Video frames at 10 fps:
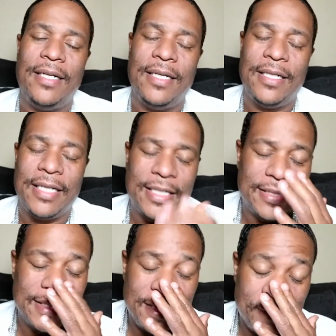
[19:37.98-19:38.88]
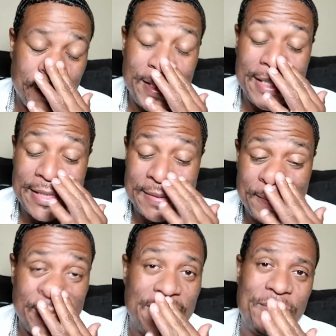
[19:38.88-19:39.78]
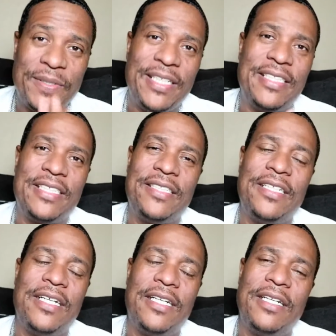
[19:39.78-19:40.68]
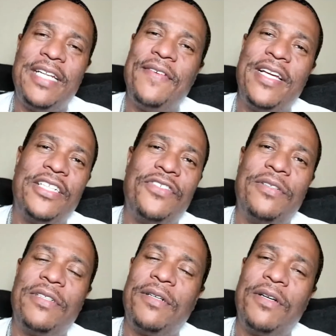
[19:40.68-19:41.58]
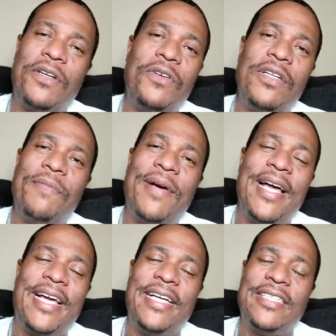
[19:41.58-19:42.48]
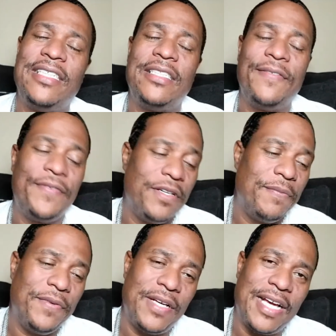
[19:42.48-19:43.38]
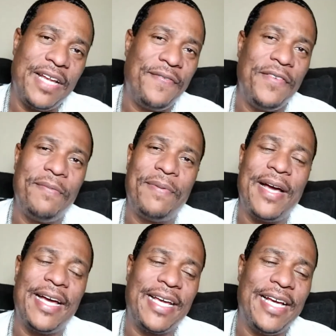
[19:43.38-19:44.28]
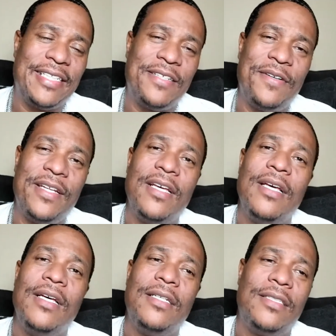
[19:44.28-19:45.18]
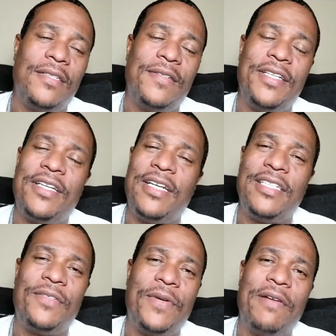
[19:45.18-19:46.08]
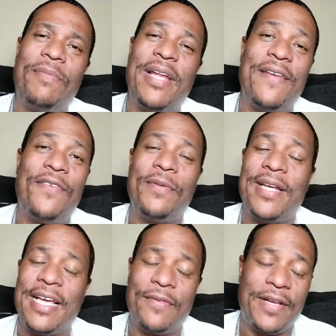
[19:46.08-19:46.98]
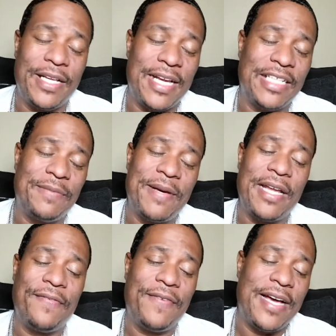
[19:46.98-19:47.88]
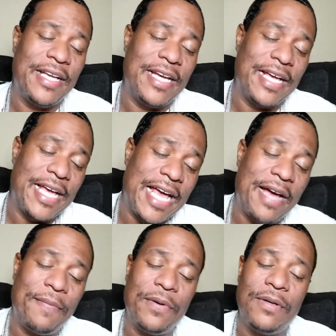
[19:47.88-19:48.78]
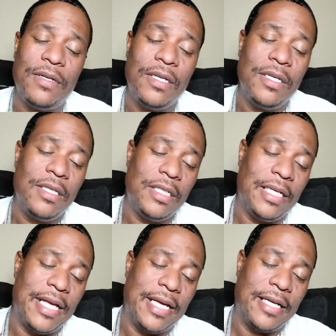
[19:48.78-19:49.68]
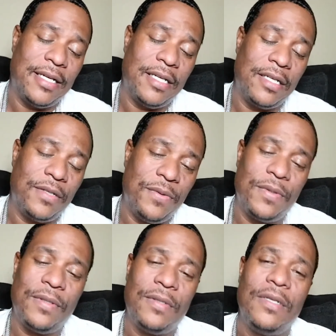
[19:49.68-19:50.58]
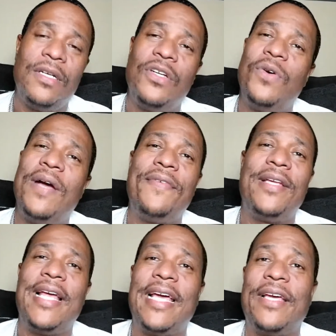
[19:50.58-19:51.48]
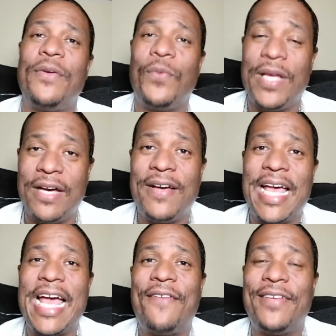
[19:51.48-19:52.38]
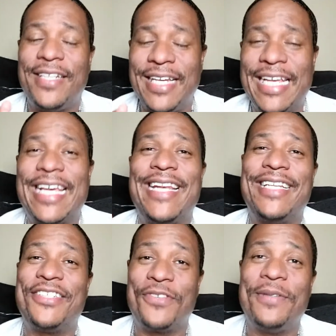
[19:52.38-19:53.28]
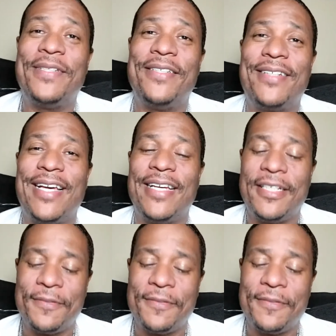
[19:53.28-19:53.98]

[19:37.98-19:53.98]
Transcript: Like I said, please, leave a link in the description below. Go to the podcast, listen for I got a few podcasts on it. So you can listen to whatever platform you like, whether you like Spotify, you like Apple, you like Google, whoever you like. We don't have a link in the description, okay?